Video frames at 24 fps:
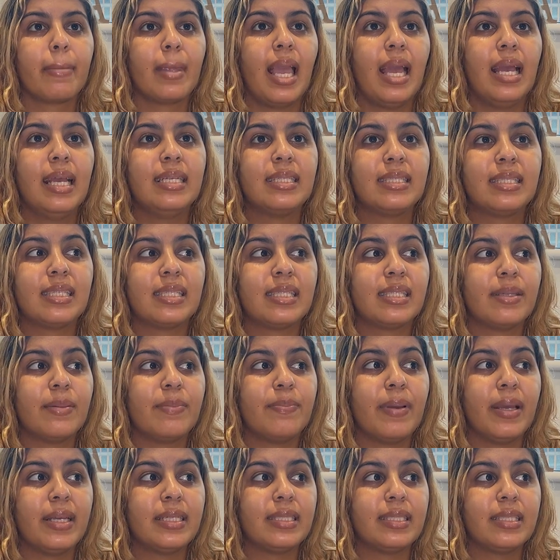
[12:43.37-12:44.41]
Is this the
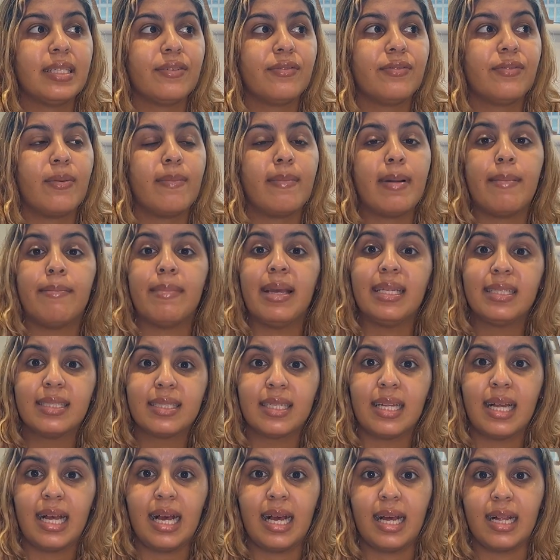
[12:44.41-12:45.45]
best thing for my mental
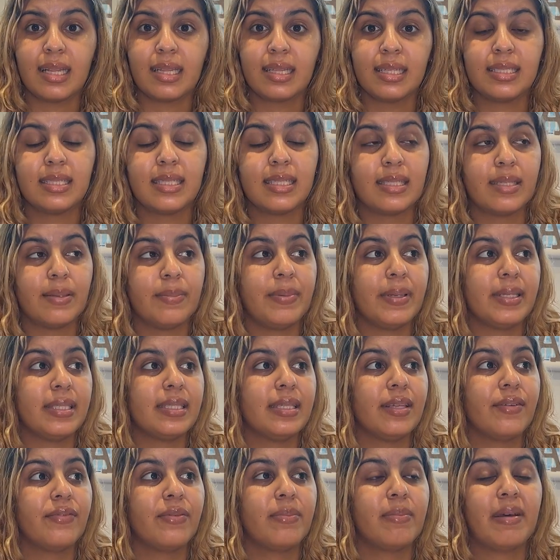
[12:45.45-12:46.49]
health? Is this the best
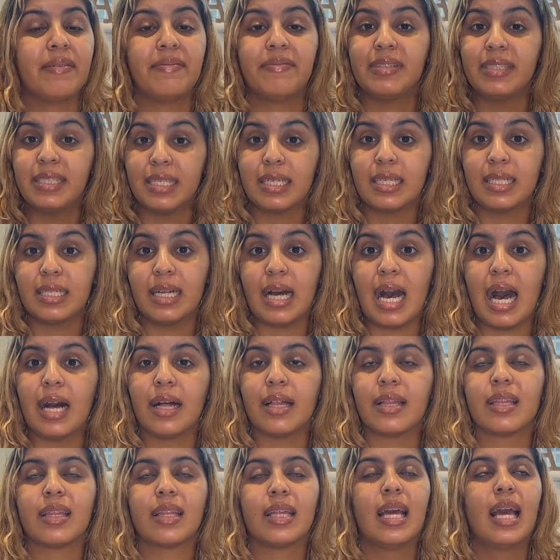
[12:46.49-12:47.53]
thing for my physical health?
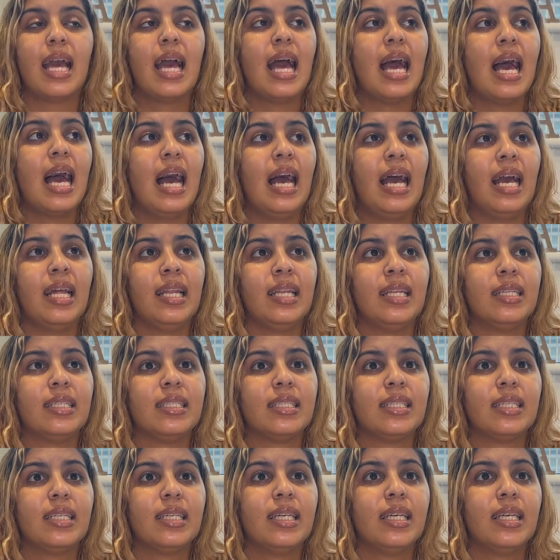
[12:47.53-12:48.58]
And
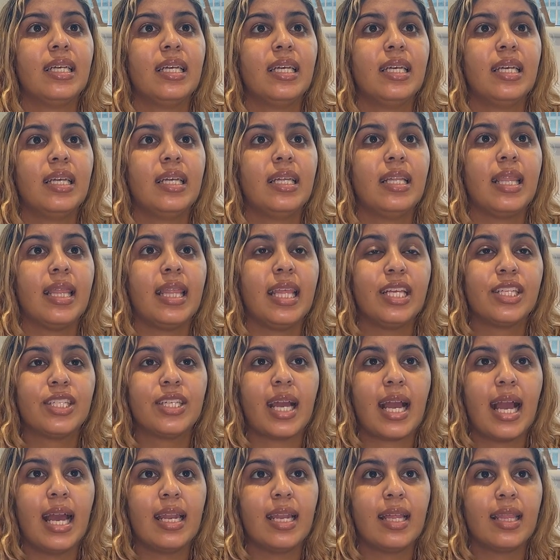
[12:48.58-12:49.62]
these are
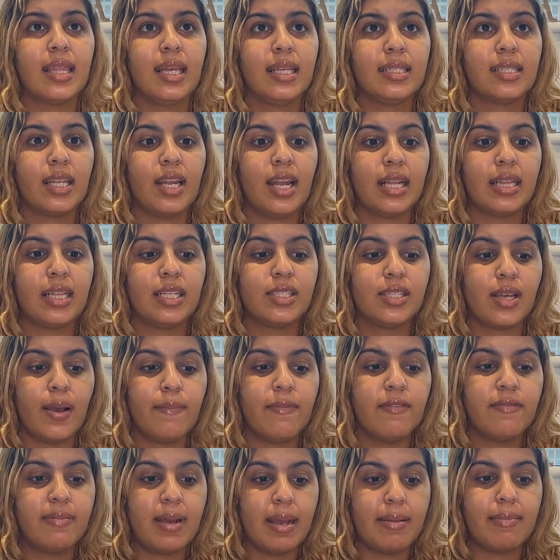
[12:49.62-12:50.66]
kind of things that are at the top
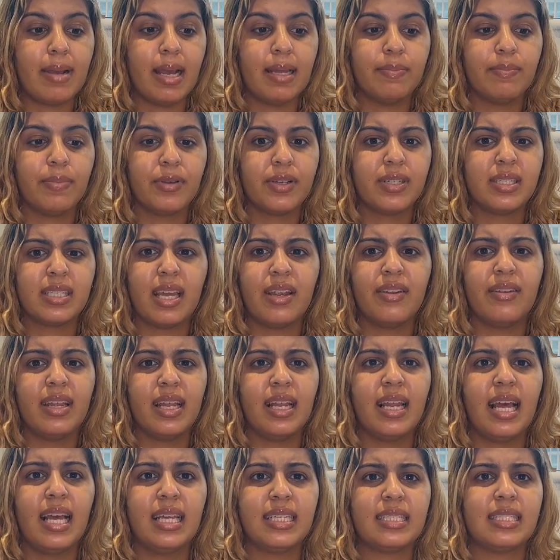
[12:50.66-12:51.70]
of my mind, because I
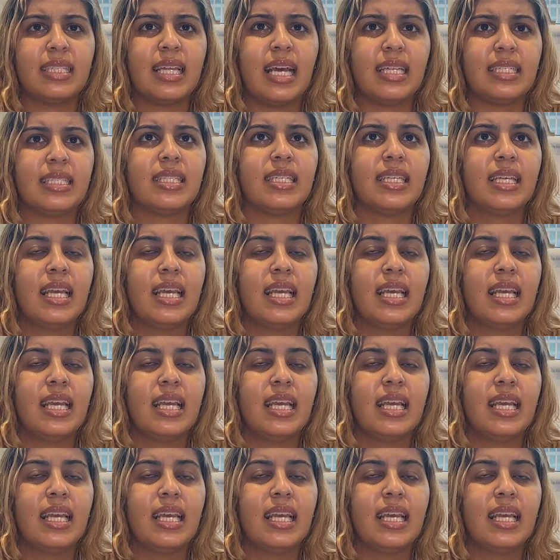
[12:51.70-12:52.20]
realize that,